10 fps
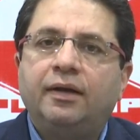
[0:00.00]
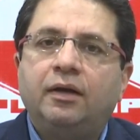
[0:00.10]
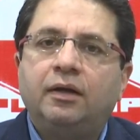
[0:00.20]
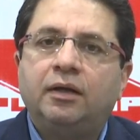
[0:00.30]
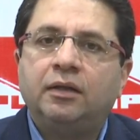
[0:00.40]

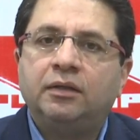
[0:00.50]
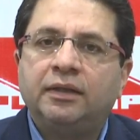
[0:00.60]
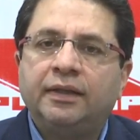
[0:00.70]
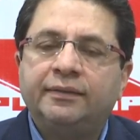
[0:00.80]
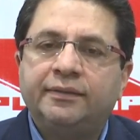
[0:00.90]

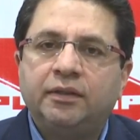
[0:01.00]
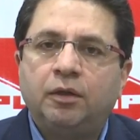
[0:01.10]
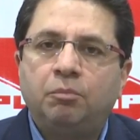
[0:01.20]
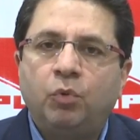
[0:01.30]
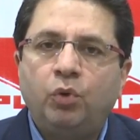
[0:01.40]

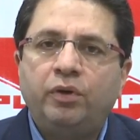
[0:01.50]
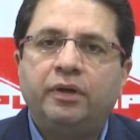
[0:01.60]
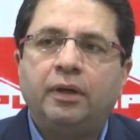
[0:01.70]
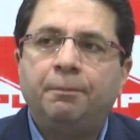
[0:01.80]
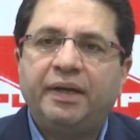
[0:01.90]
The
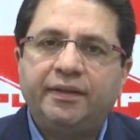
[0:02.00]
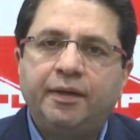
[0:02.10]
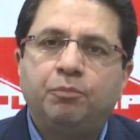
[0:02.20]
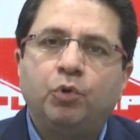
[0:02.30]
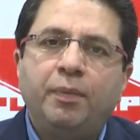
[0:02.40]
more
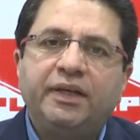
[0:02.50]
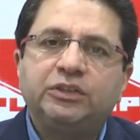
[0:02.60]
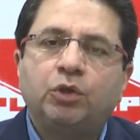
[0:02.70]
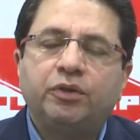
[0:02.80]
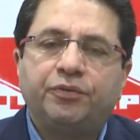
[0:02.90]
better
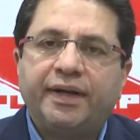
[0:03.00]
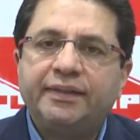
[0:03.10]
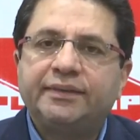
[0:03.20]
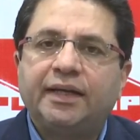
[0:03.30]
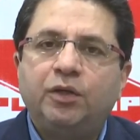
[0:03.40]
improvement is on the
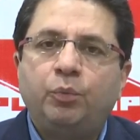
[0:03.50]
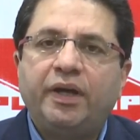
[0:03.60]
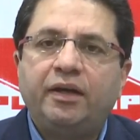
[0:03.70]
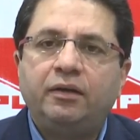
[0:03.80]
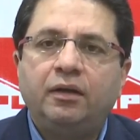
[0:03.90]
trade side,
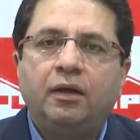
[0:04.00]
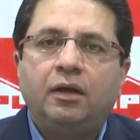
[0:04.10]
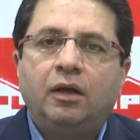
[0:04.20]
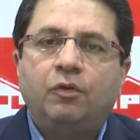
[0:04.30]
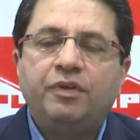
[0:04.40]
where
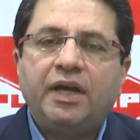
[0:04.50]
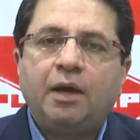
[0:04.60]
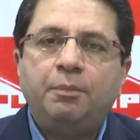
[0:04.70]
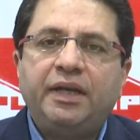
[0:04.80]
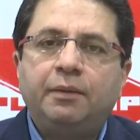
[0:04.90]
we
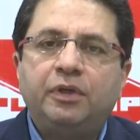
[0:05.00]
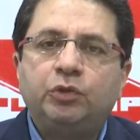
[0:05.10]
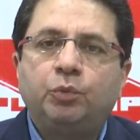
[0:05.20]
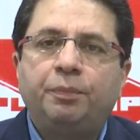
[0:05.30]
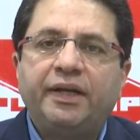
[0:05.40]
have been
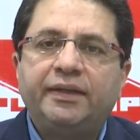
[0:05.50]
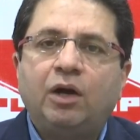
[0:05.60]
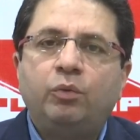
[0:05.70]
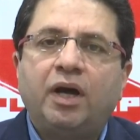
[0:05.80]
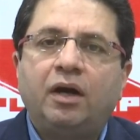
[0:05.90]
able to bring
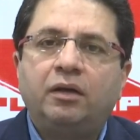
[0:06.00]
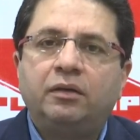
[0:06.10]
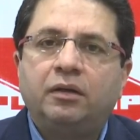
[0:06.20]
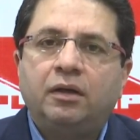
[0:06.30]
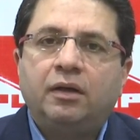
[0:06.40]
down our